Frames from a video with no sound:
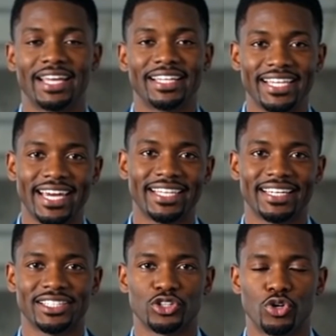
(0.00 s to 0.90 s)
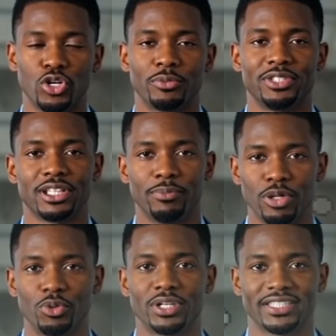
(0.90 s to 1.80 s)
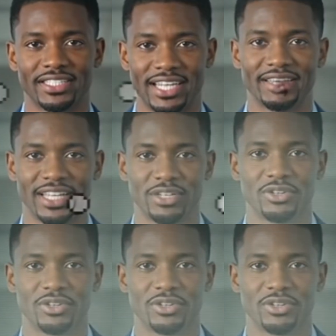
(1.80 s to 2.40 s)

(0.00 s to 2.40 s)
It began decades ago with simple pixels and limited